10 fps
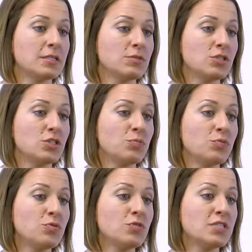I want you to
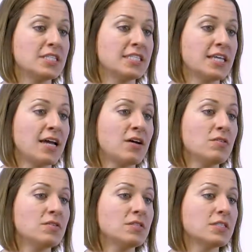pull this
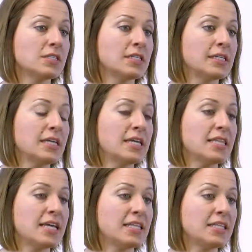out. That